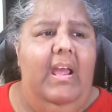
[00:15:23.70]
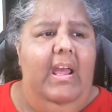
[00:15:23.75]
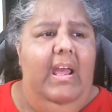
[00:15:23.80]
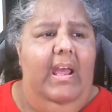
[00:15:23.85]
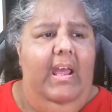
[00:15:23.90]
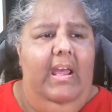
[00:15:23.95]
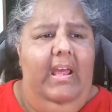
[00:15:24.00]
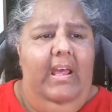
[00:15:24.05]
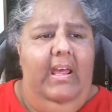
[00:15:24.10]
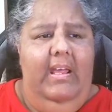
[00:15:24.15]

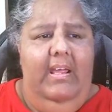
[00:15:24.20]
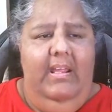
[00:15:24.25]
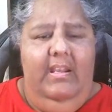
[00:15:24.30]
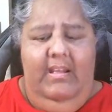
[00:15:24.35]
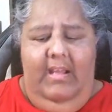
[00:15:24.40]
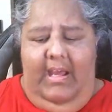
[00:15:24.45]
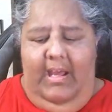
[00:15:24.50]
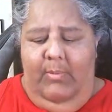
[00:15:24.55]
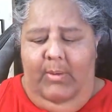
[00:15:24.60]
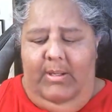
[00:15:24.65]
And
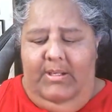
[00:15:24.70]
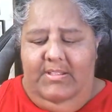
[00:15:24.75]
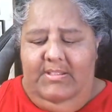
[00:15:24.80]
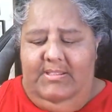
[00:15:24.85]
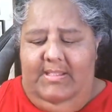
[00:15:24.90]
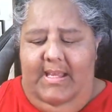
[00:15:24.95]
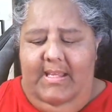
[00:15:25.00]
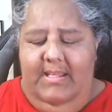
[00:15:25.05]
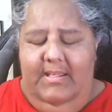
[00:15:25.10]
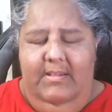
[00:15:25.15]
I want to
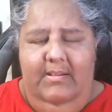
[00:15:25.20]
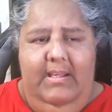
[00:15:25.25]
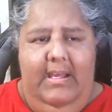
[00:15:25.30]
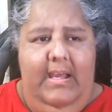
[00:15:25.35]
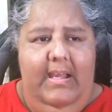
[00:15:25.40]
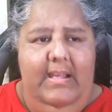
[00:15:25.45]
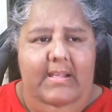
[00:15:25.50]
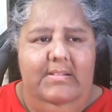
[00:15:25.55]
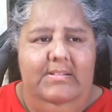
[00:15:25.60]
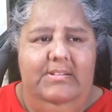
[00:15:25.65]
tell you
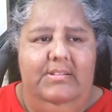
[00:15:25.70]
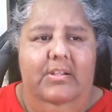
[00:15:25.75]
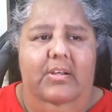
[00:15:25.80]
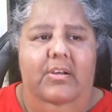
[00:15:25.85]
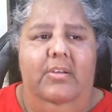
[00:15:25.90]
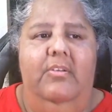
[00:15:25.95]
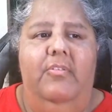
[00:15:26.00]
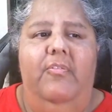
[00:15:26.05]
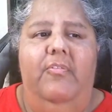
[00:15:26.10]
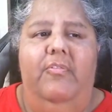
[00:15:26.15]
guys
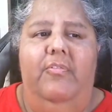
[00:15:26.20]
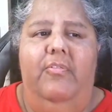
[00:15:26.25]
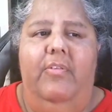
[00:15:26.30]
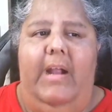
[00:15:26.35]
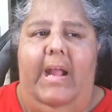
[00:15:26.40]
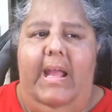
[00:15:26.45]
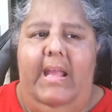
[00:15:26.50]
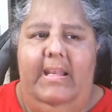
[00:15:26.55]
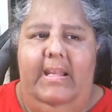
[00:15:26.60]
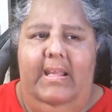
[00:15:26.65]
on
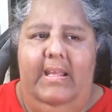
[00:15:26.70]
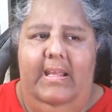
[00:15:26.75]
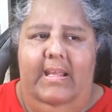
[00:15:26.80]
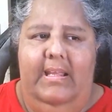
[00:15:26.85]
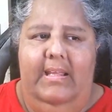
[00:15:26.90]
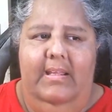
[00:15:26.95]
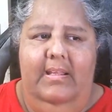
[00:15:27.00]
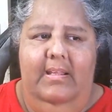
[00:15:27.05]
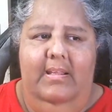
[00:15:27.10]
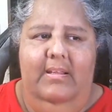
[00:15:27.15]
Friday,